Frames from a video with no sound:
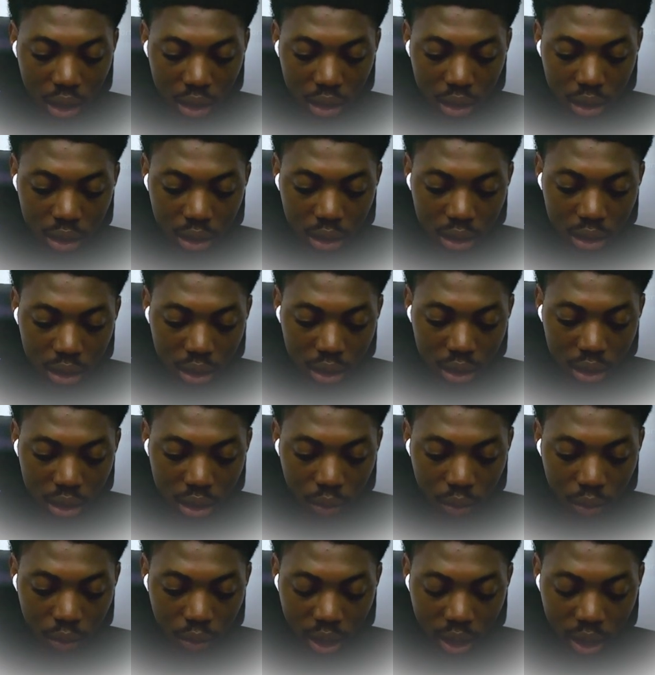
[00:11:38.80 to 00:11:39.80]
the
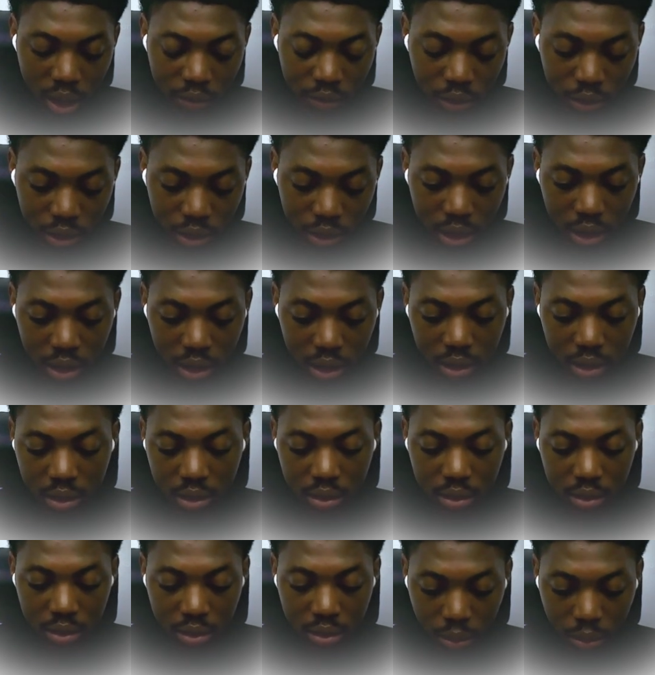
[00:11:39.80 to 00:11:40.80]
design, we have
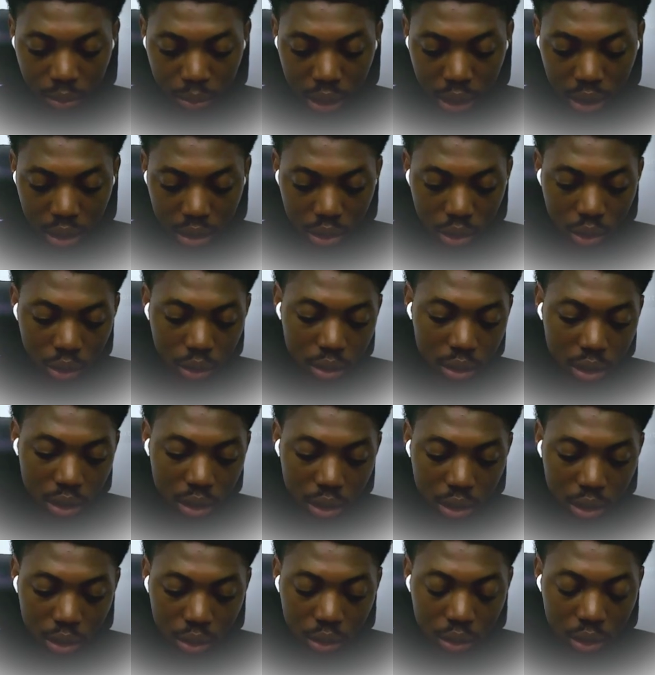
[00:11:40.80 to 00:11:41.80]
content topic. So the
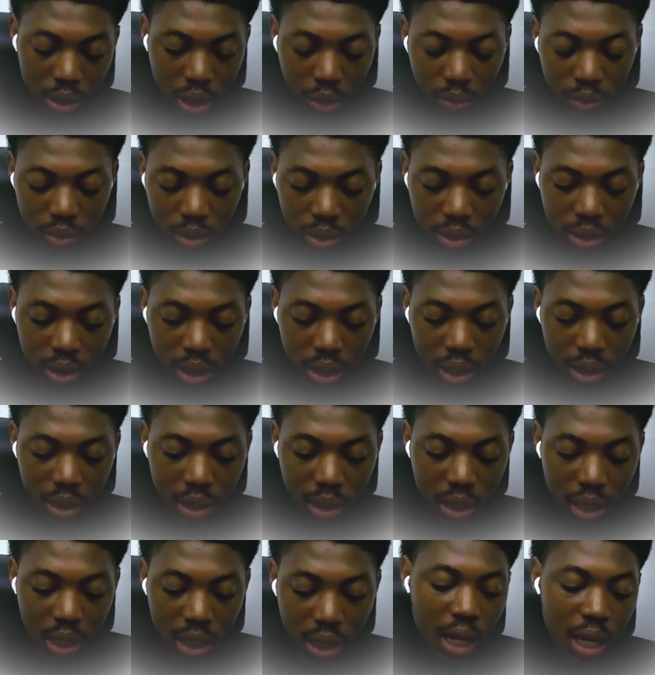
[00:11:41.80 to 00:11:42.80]
user will just
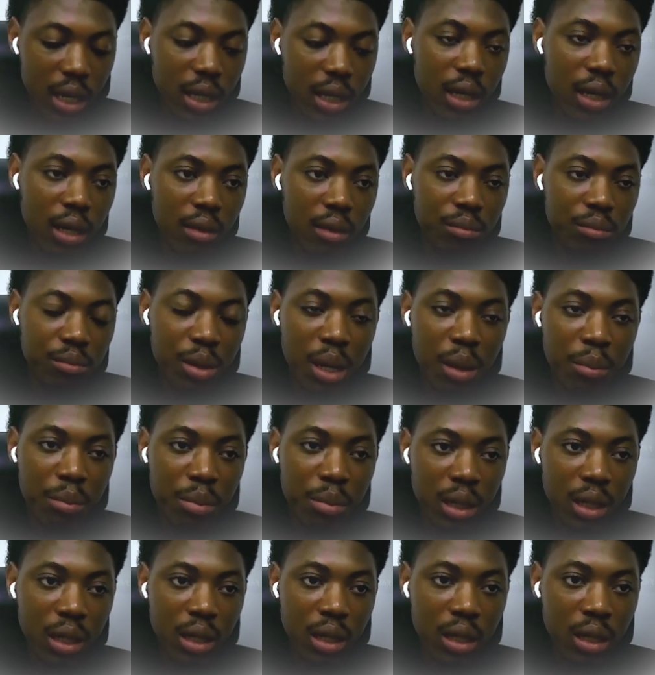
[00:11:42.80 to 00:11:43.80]
enter like
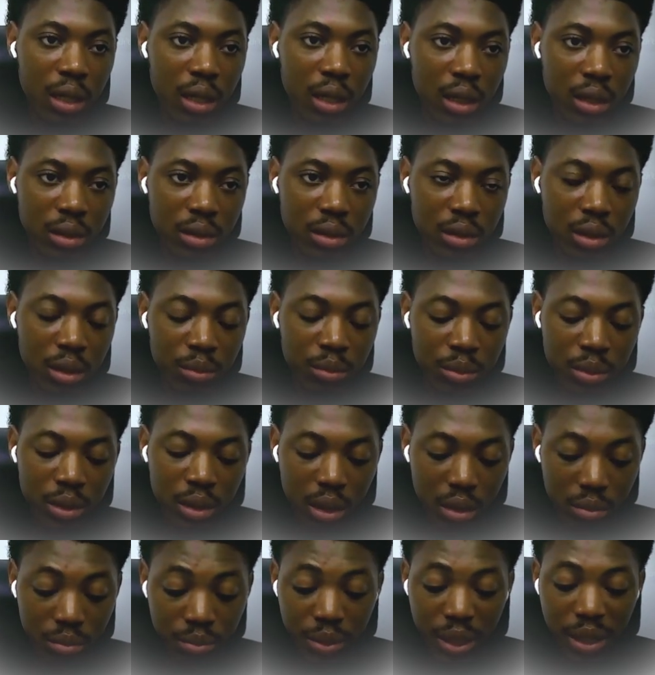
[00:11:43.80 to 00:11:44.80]
probably a
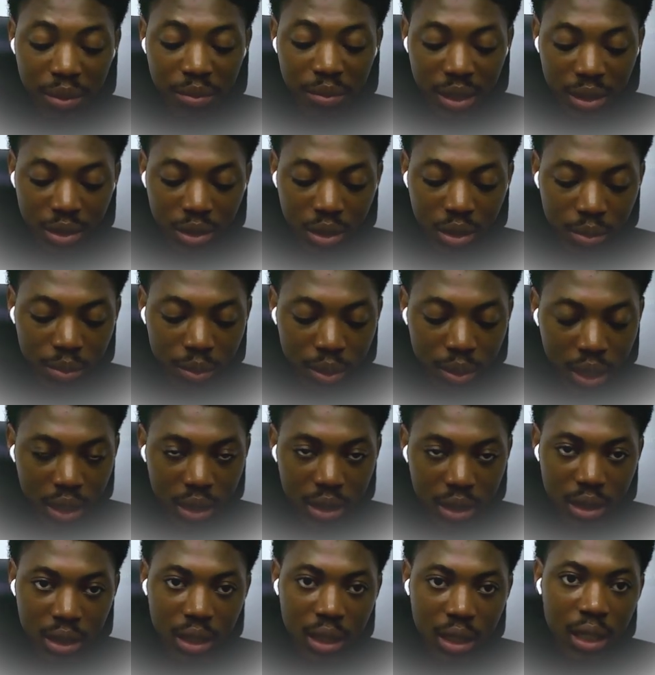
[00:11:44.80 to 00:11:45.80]
summary, probably a topic,
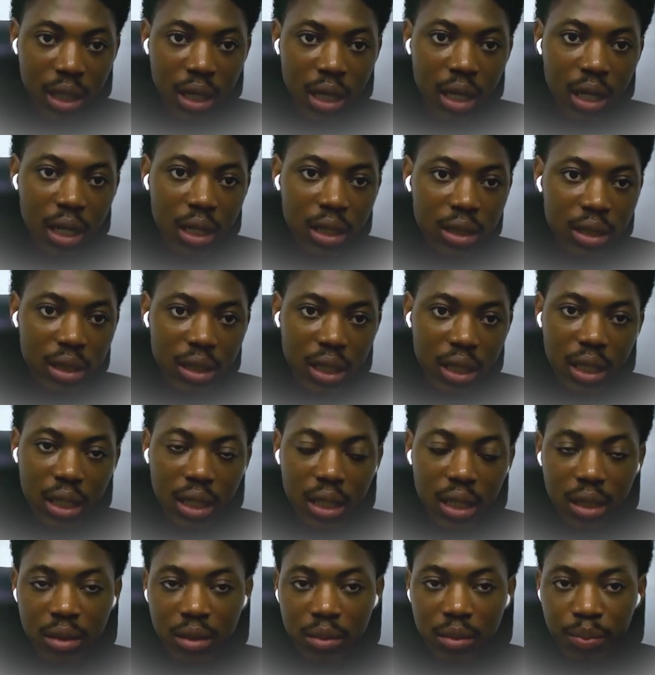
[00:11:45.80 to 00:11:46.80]
let's say
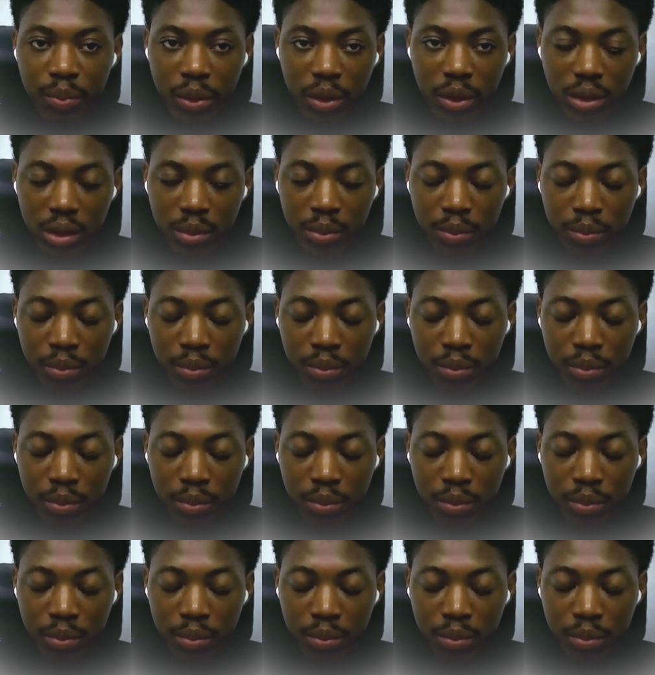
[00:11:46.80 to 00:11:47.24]
Genkit plus